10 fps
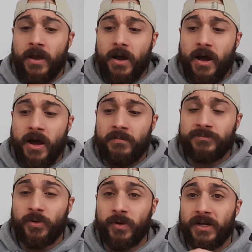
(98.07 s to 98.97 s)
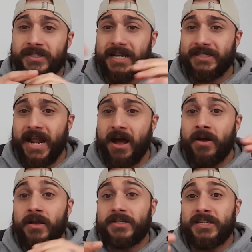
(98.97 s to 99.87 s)
So we're going to test it
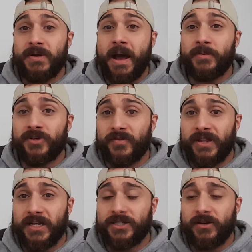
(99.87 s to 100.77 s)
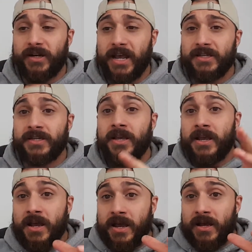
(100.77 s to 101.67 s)
out, see what happens over the next 30 days.
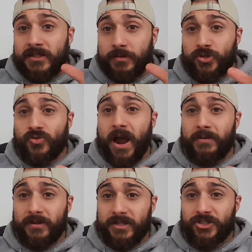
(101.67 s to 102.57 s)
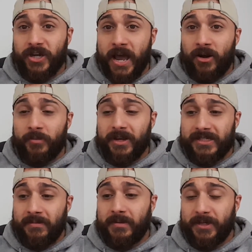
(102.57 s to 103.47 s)
Subscribe to this channel,
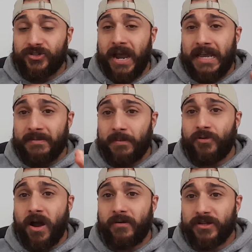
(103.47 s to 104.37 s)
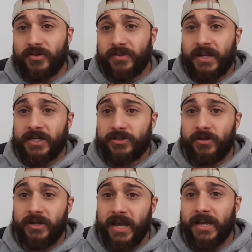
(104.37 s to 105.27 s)
because I'm going to be tracking my progress over the next
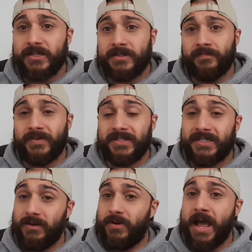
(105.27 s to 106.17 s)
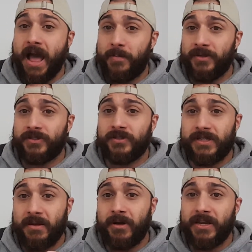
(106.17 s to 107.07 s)
30 days to see what happens
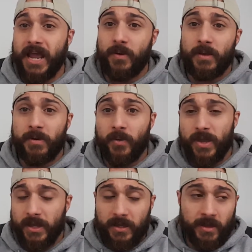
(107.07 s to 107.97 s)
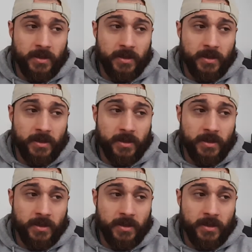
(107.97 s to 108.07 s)
day by day, week by week,